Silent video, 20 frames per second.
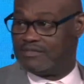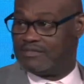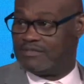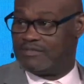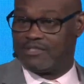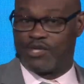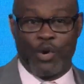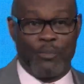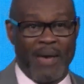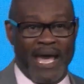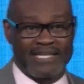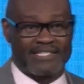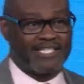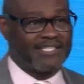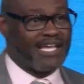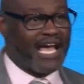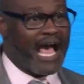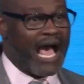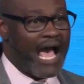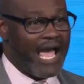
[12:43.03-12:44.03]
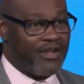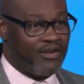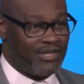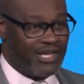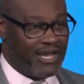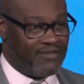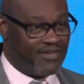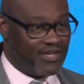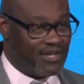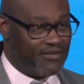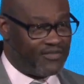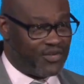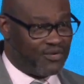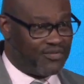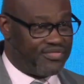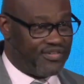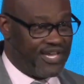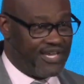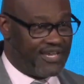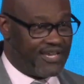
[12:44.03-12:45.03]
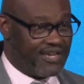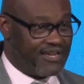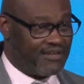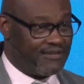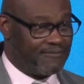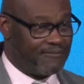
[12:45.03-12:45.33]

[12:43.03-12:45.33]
Go back to the higher level of your thinking.